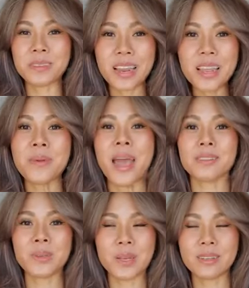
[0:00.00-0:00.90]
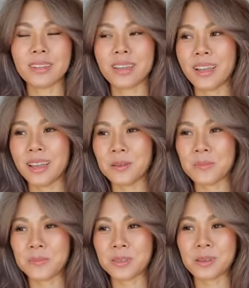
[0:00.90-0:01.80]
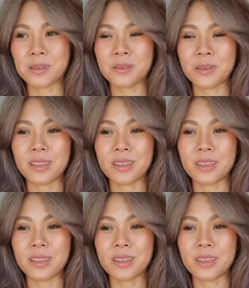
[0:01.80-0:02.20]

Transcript: getting back to it. So